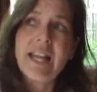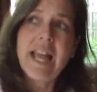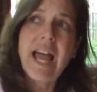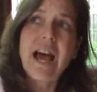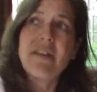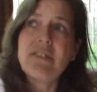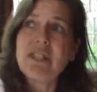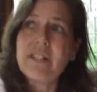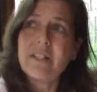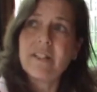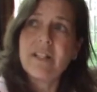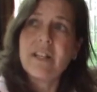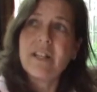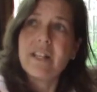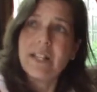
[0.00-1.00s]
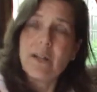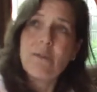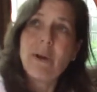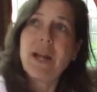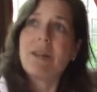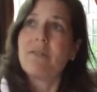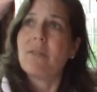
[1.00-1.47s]
They
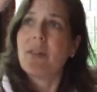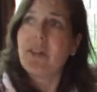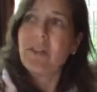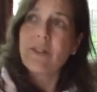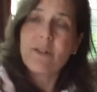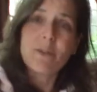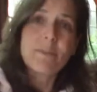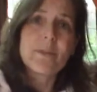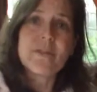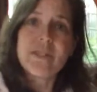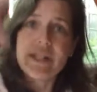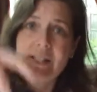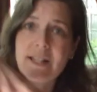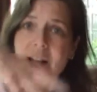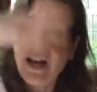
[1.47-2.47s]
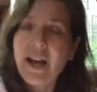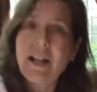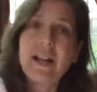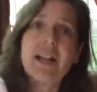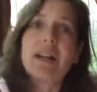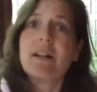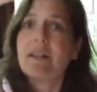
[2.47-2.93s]
wait for the thermals, these
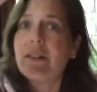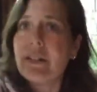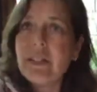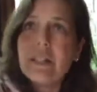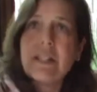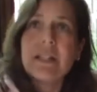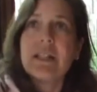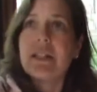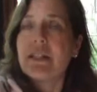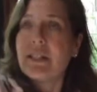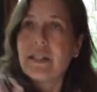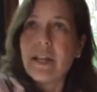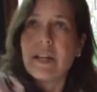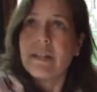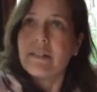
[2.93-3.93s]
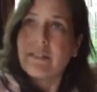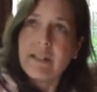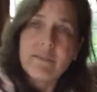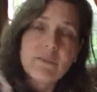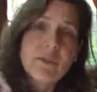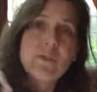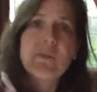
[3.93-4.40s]
hot air that
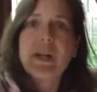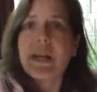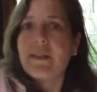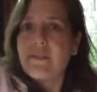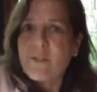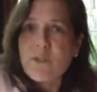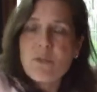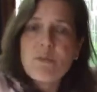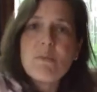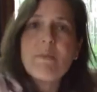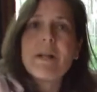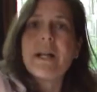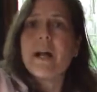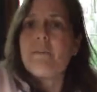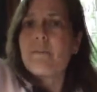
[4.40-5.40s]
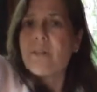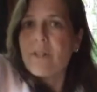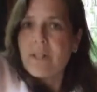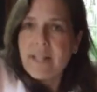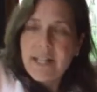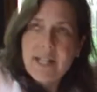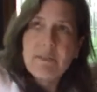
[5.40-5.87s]
can mm-hmm. kind of go swooping up mm-hmm. so
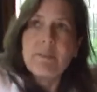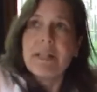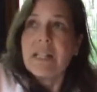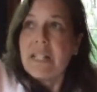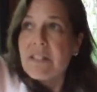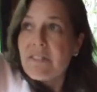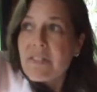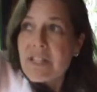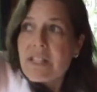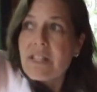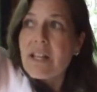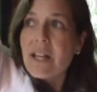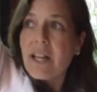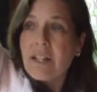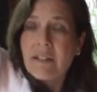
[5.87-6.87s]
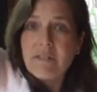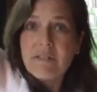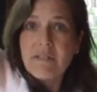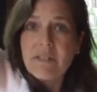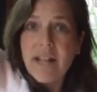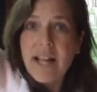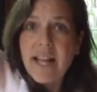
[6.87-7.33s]
that they can be lifted and
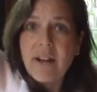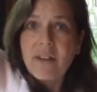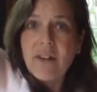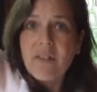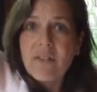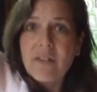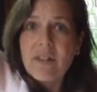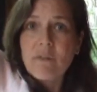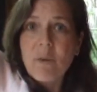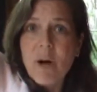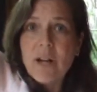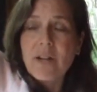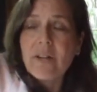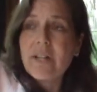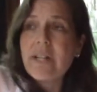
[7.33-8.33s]
fly out over the water.